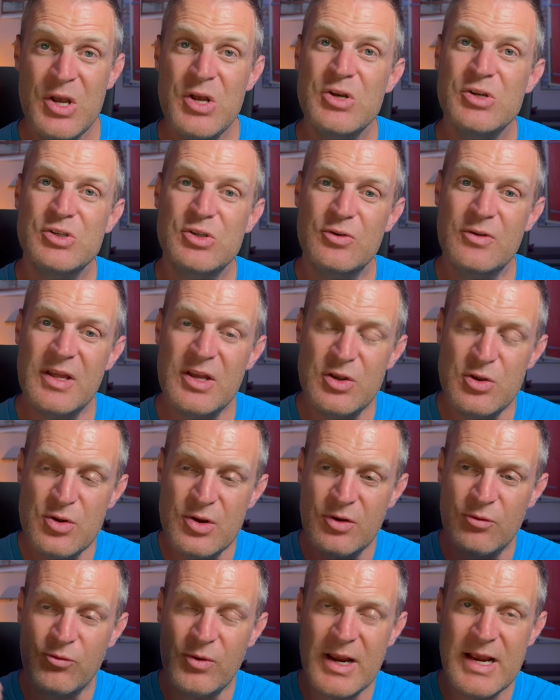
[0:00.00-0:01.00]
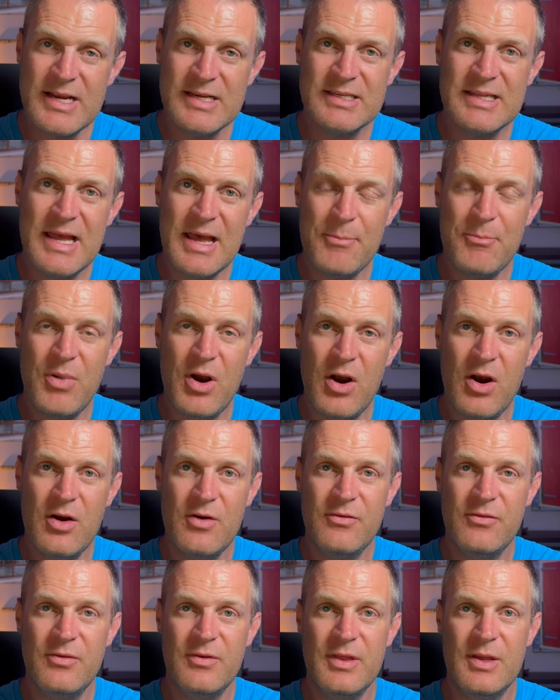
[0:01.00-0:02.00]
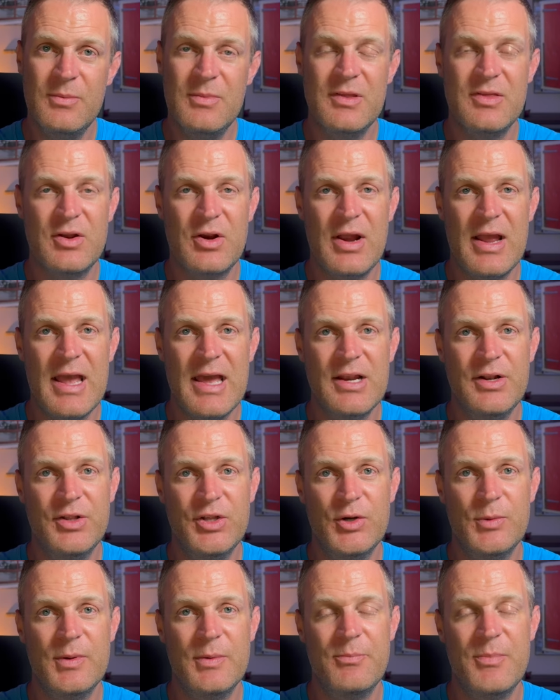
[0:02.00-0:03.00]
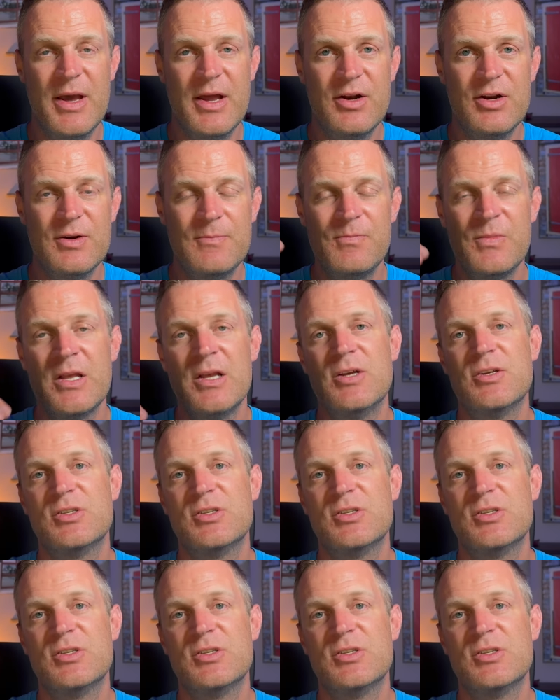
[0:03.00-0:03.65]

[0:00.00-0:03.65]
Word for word: so that you can raise that bar for them in their head a little bit better